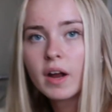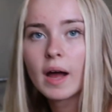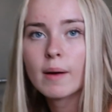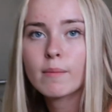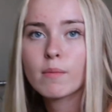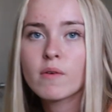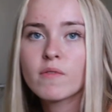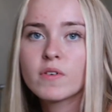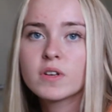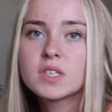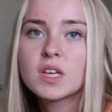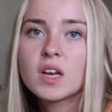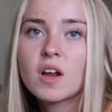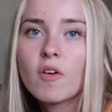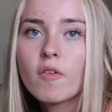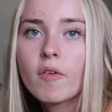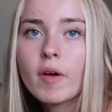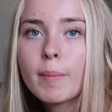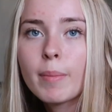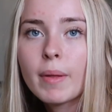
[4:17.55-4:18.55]
on camera if it did
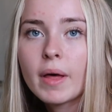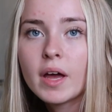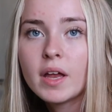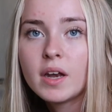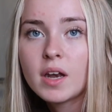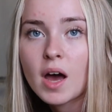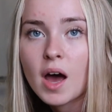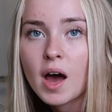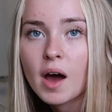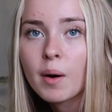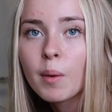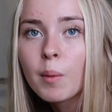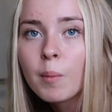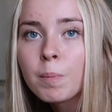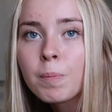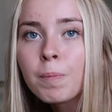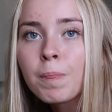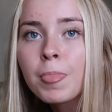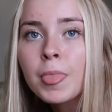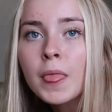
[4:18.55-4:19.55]
I'll replay it
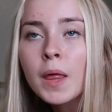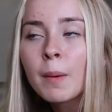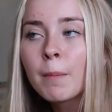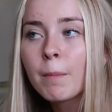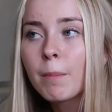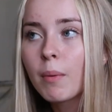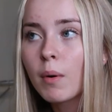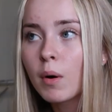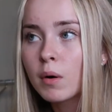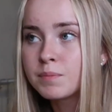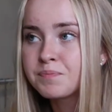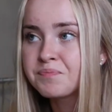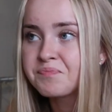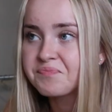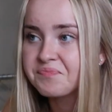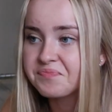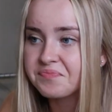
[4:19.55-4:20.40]
now but